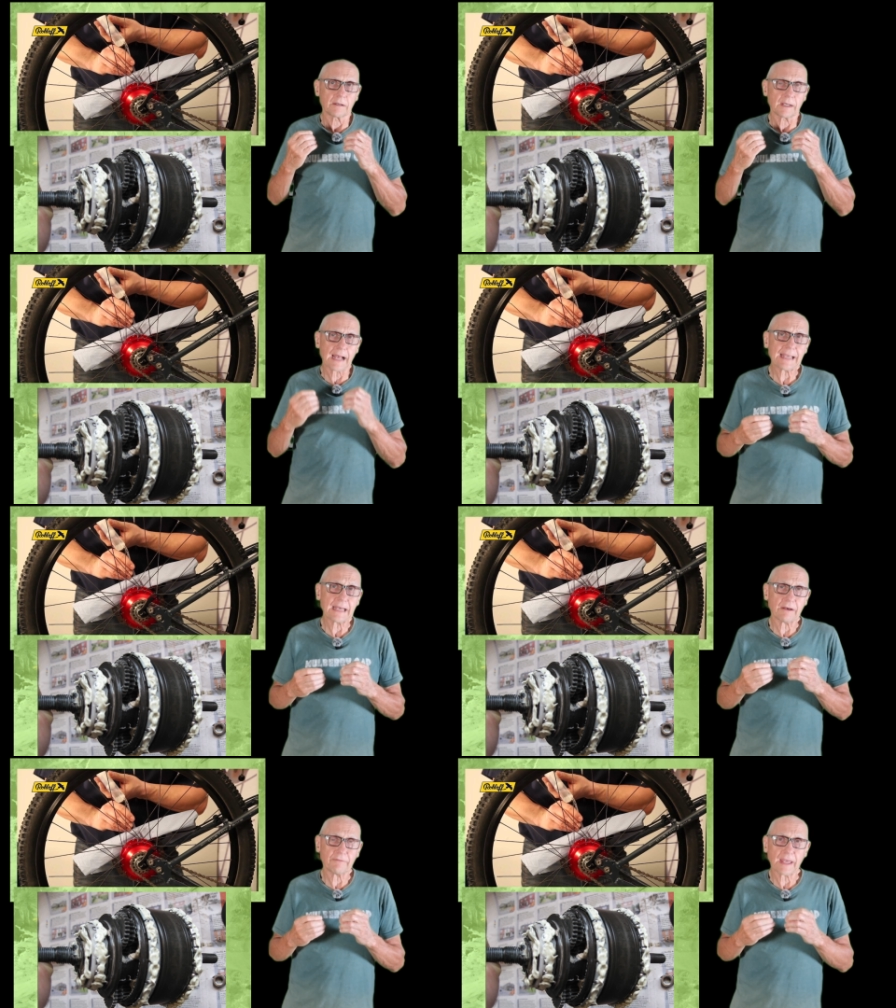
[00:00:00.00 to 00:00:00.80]
I
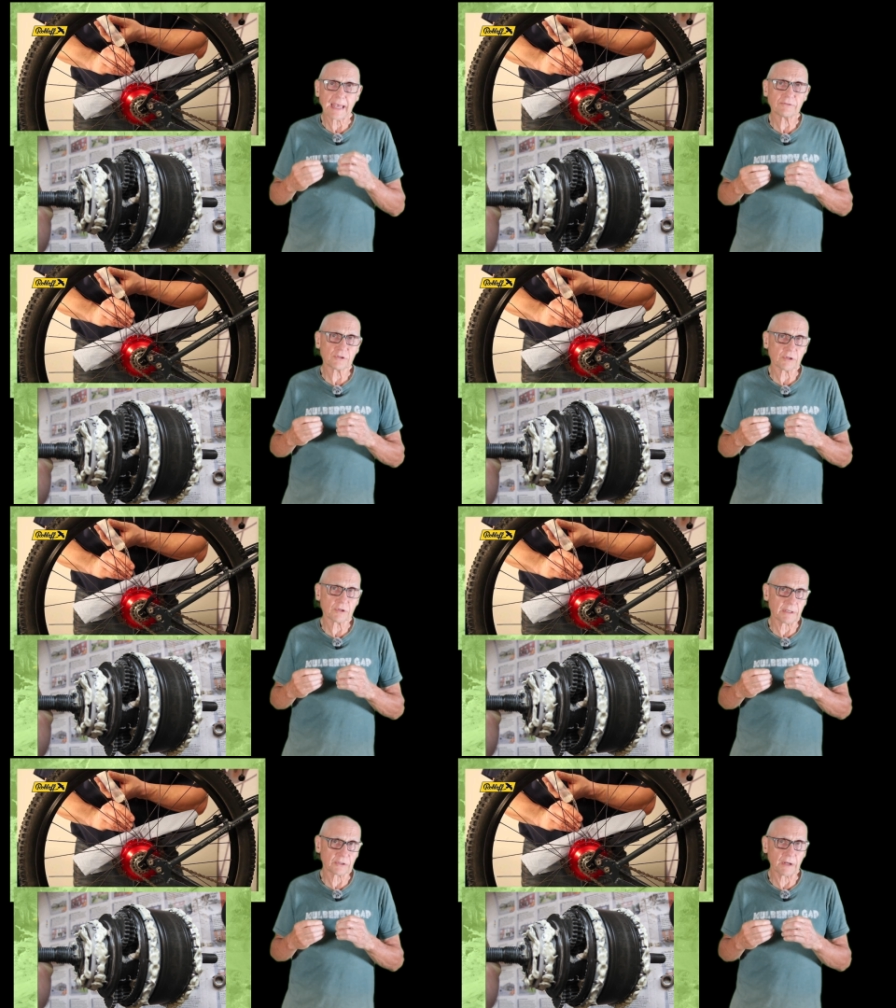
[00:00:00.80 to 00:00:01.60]
have had some
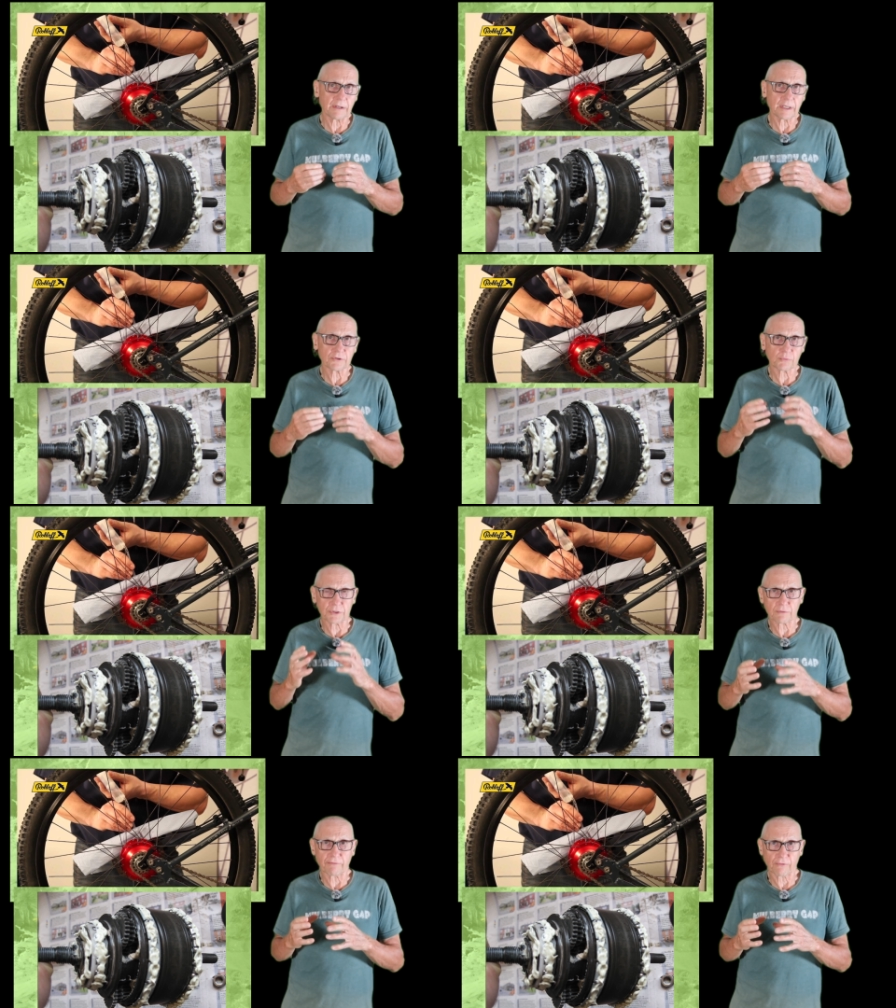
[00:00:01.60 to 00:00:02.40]
experience
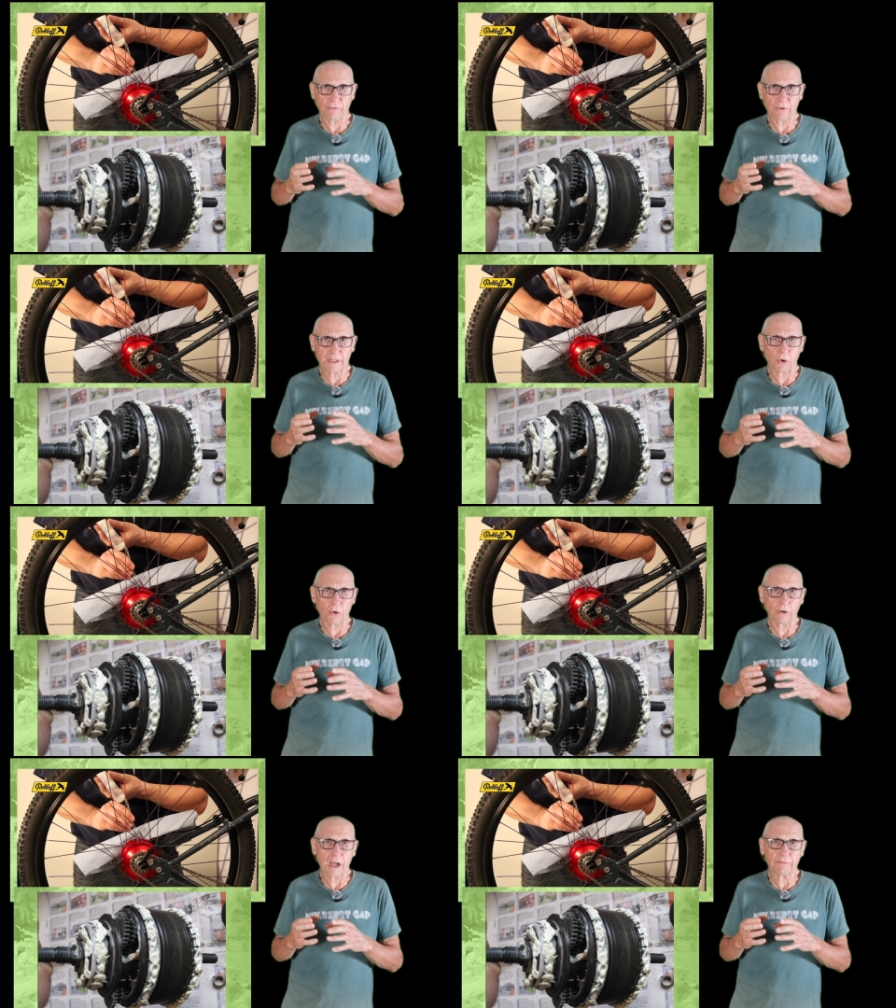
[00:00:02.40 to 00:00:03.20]
with some friends'
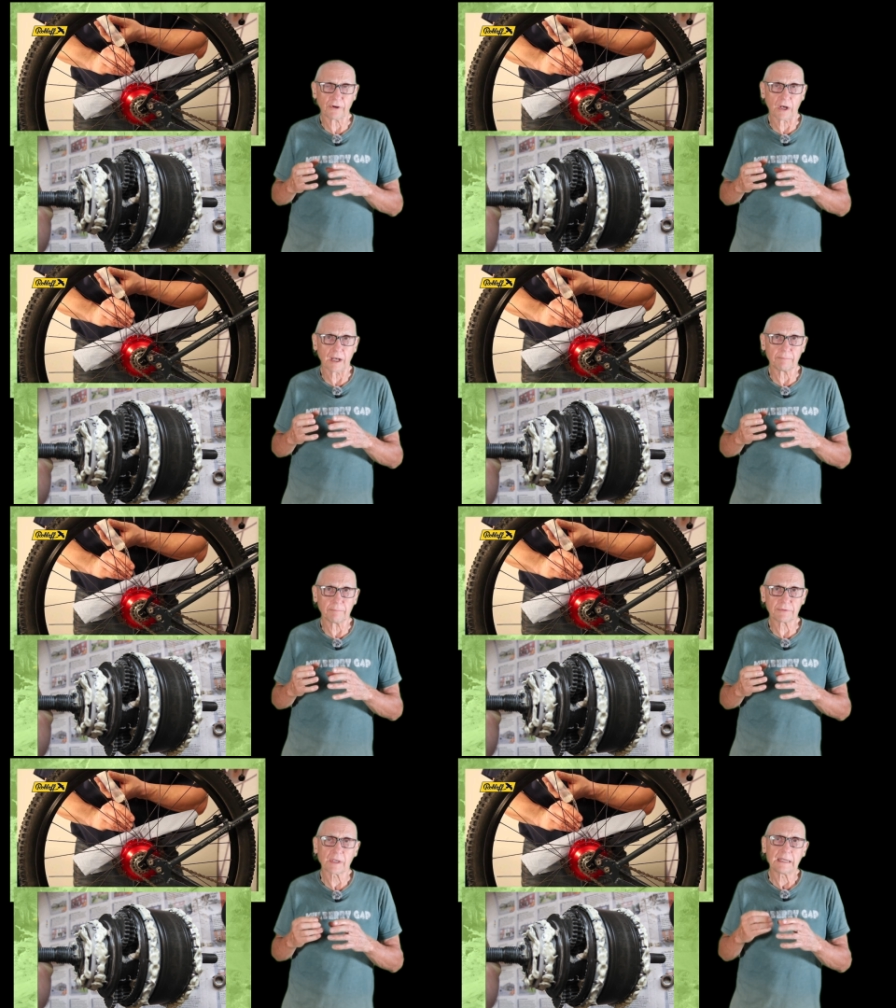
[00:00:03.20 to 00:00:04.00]
Rohloff
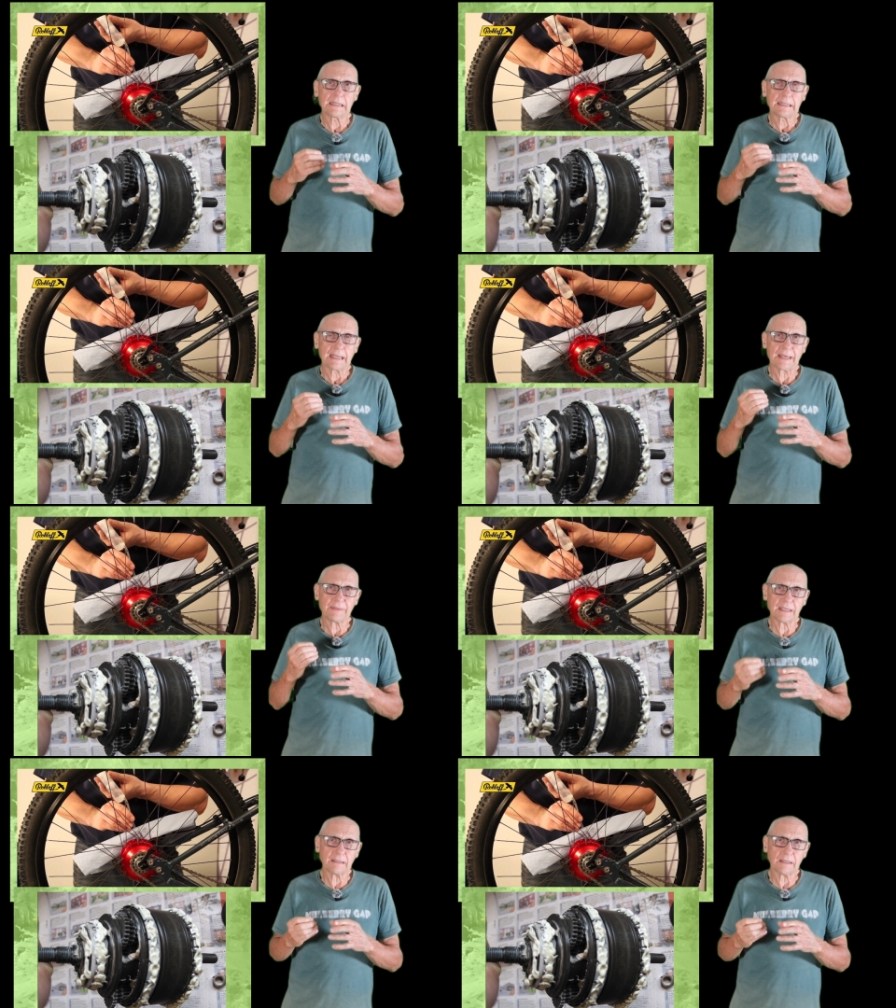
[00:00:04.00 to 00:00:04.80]
hubs, and
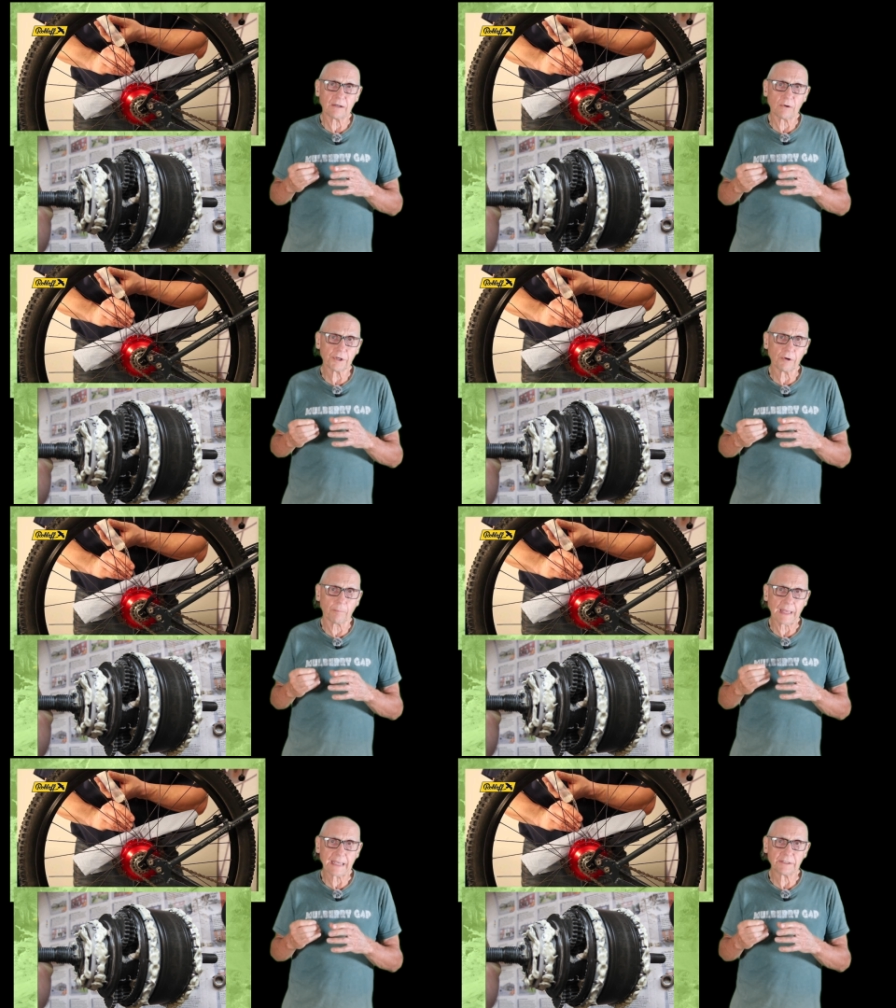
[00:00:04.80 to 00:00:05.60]
the oil
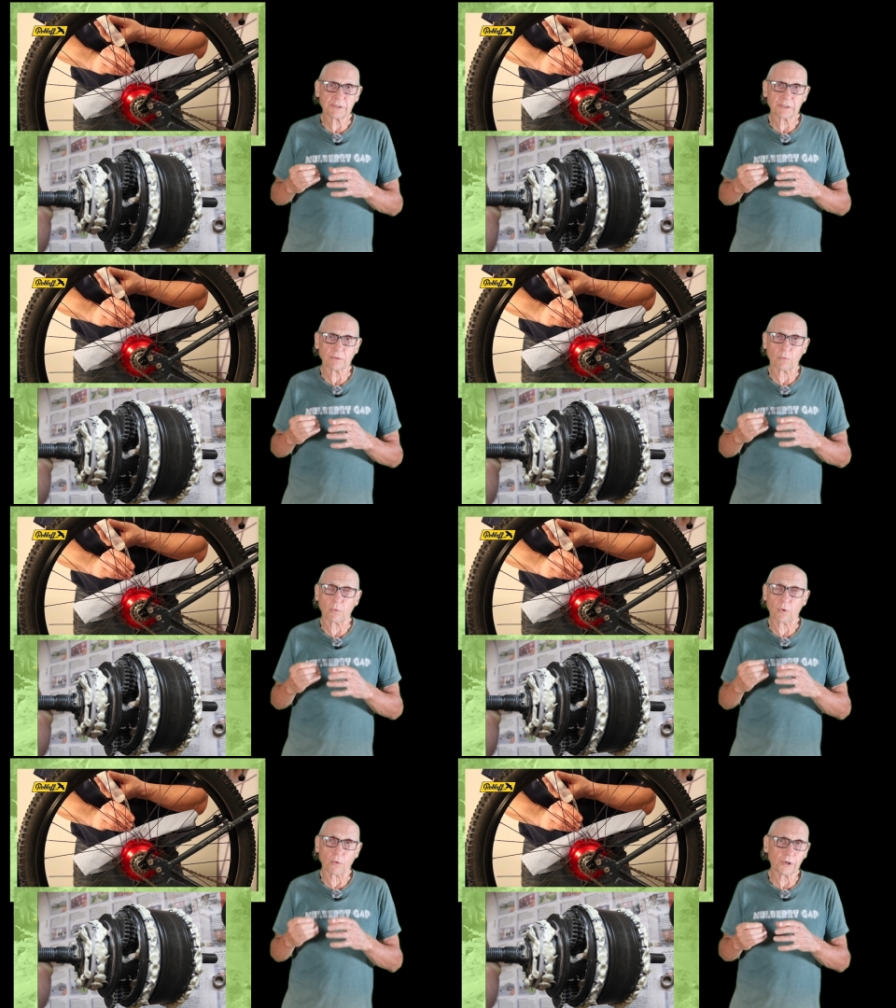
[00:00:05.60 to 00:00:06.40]
based or oil